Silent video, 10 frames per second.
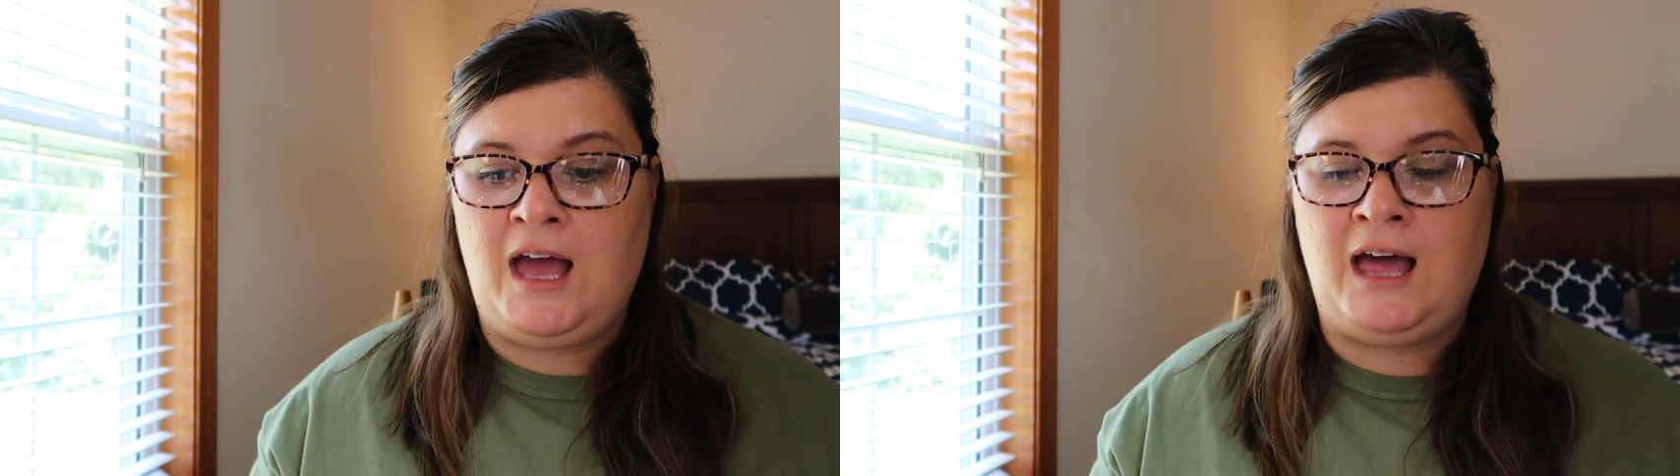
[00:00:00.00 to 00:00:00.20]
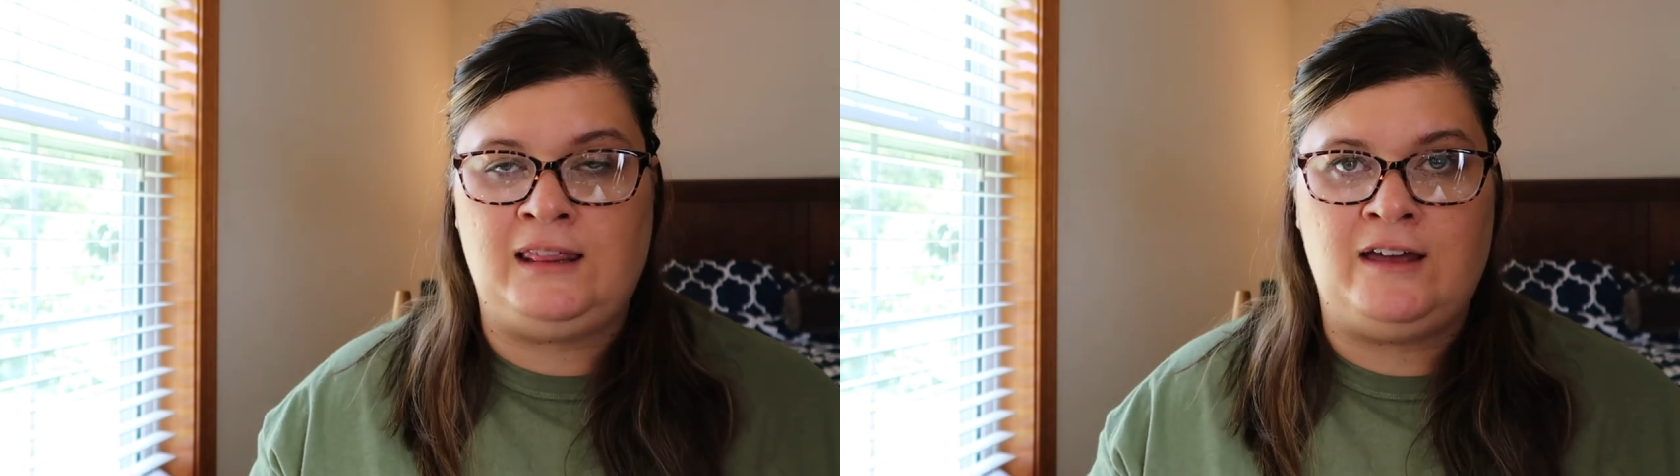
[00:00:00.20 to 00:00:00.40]

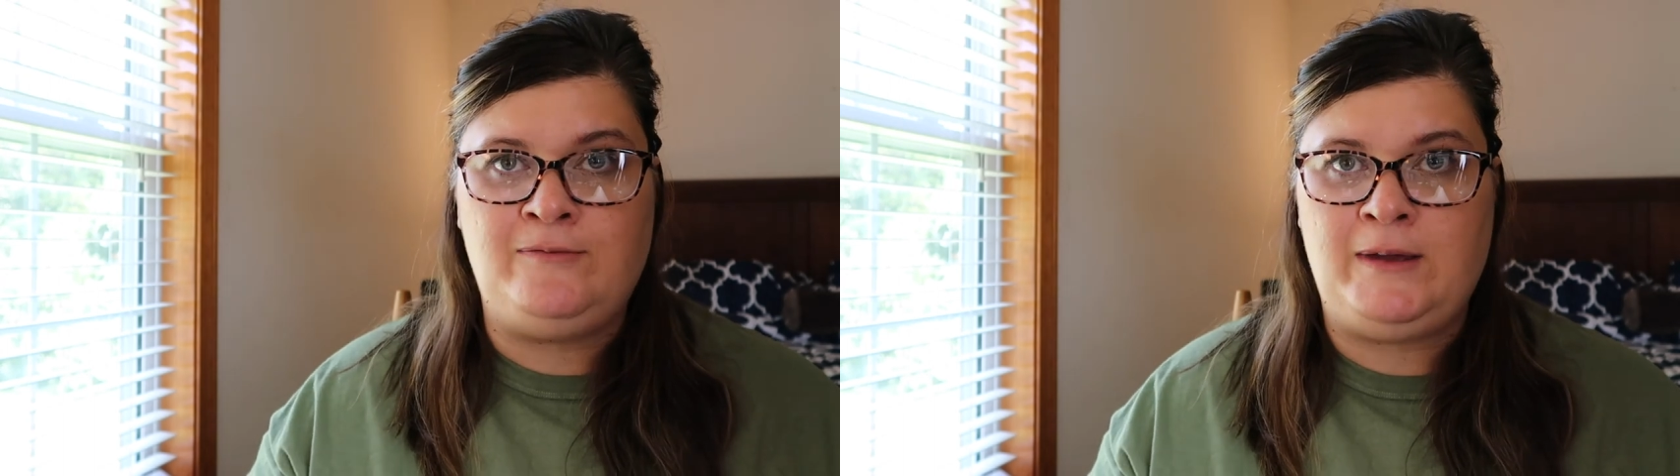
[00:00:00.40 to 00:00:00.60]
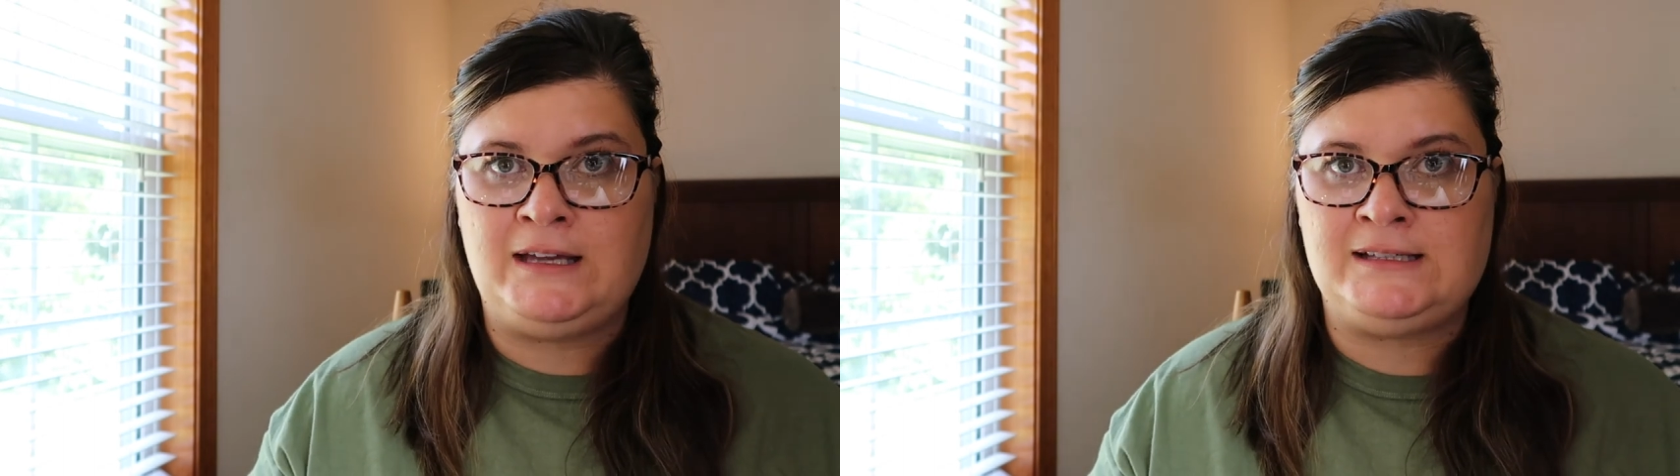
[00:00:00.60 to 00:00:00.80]
I
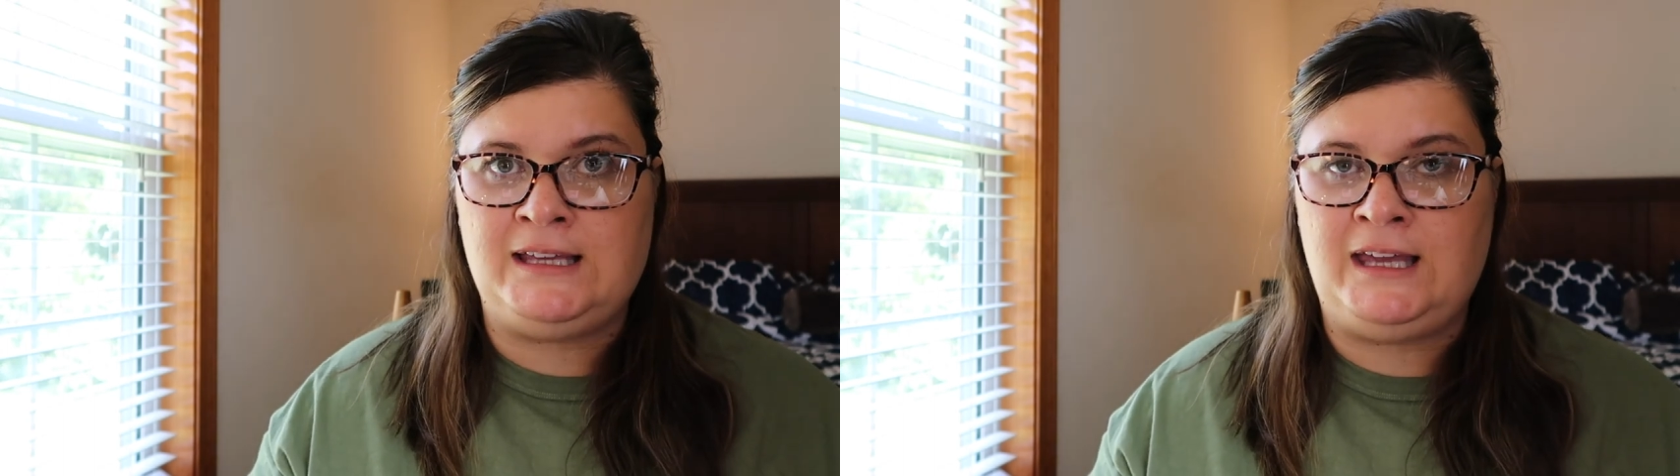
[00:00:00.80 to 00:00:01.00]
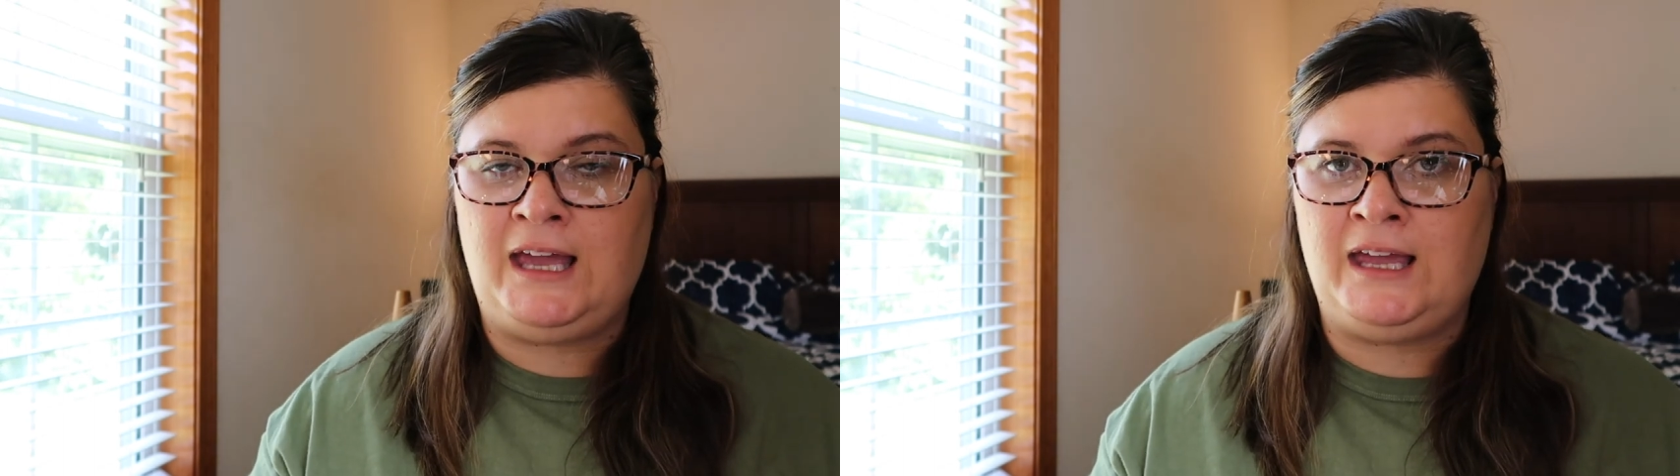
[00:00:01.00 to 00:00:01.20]
love
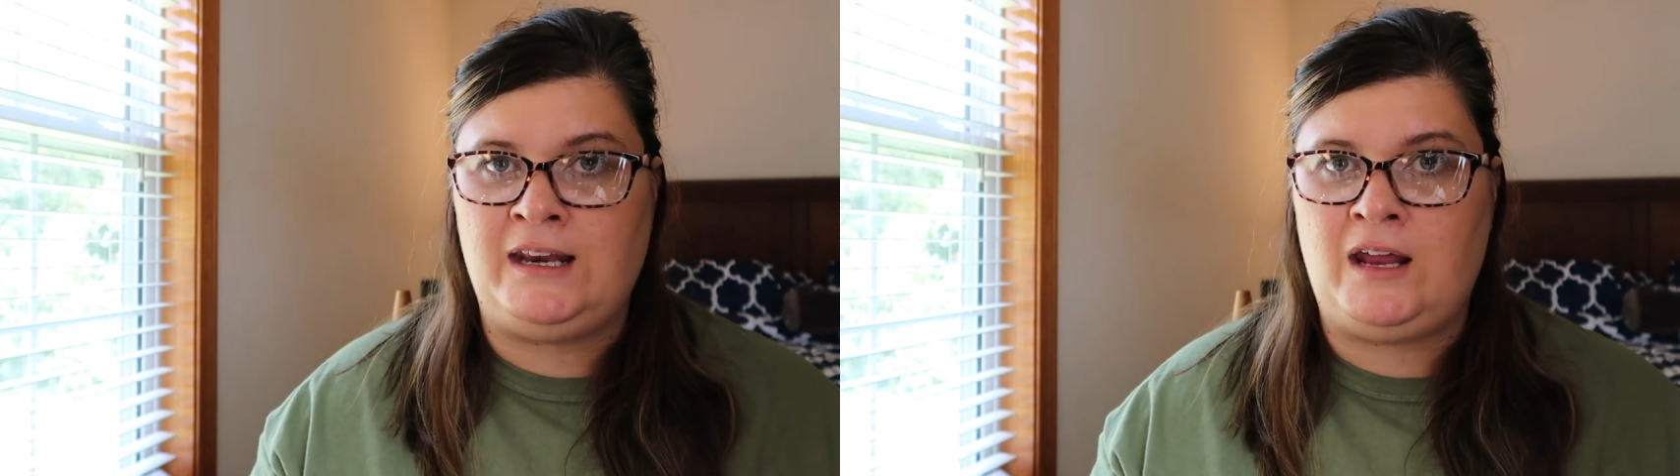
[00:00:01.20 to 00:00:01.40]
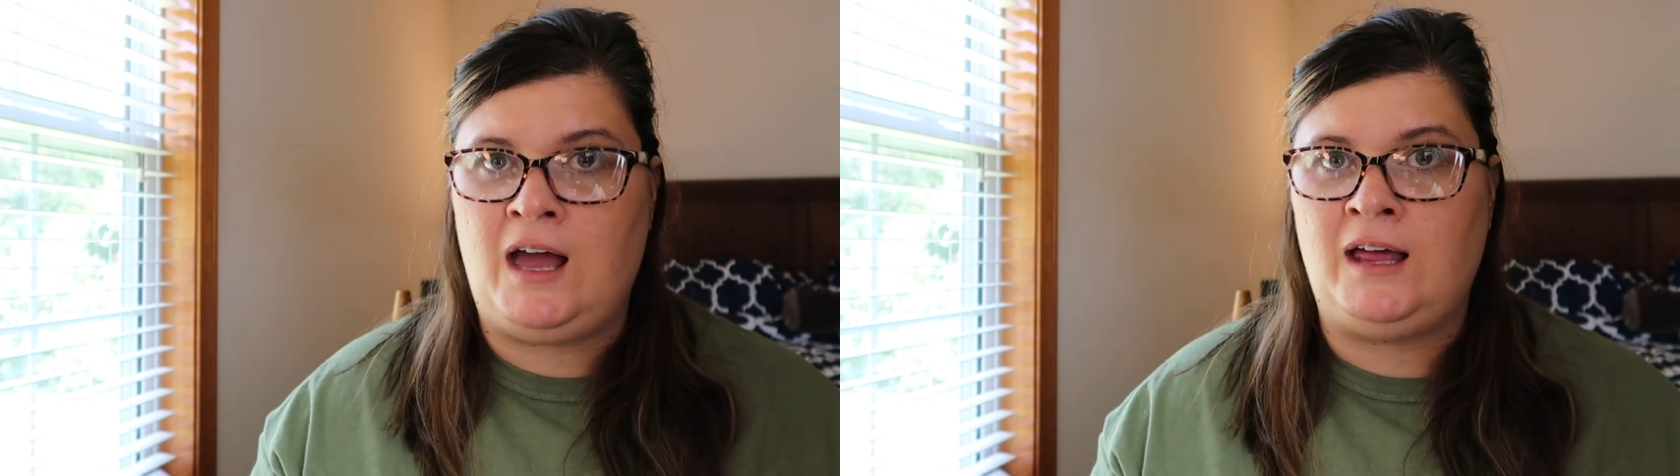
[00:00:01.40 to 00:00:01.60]
Pixie, and